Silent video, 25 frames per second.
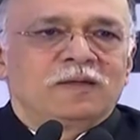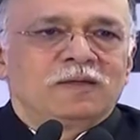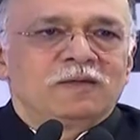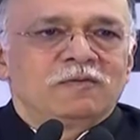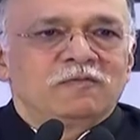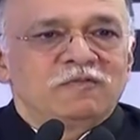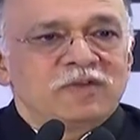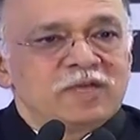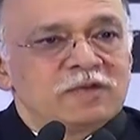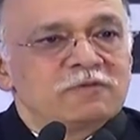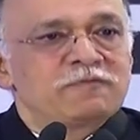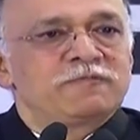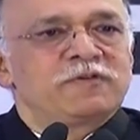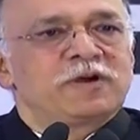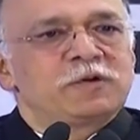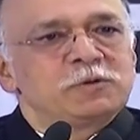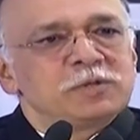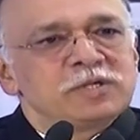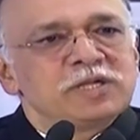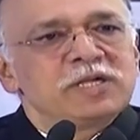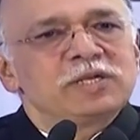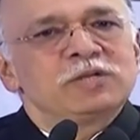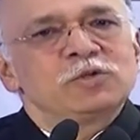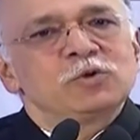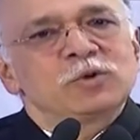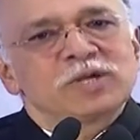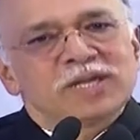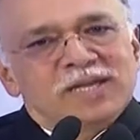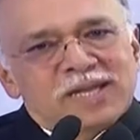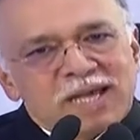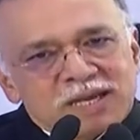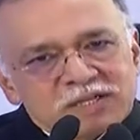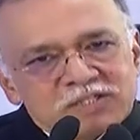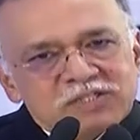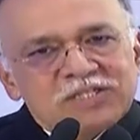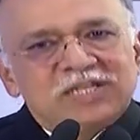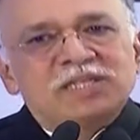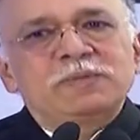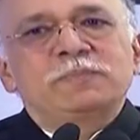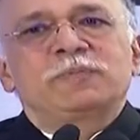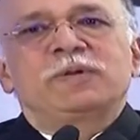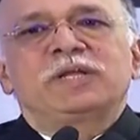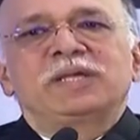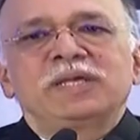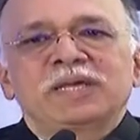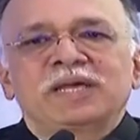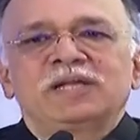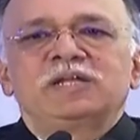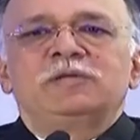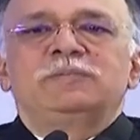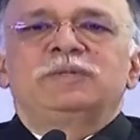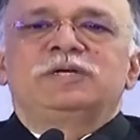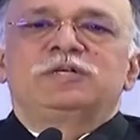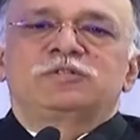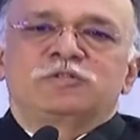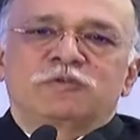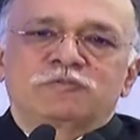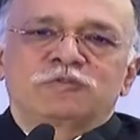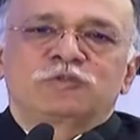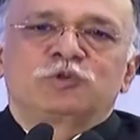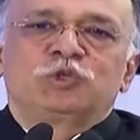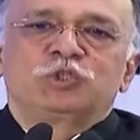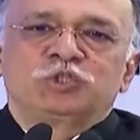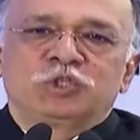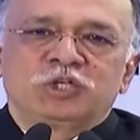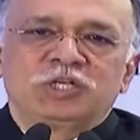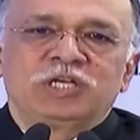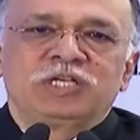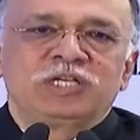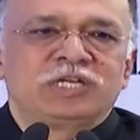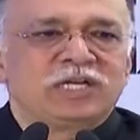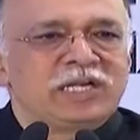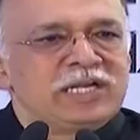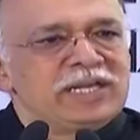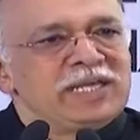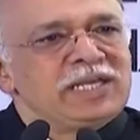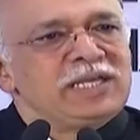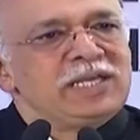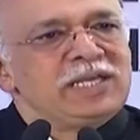we have found that you can actually bring elements of social learning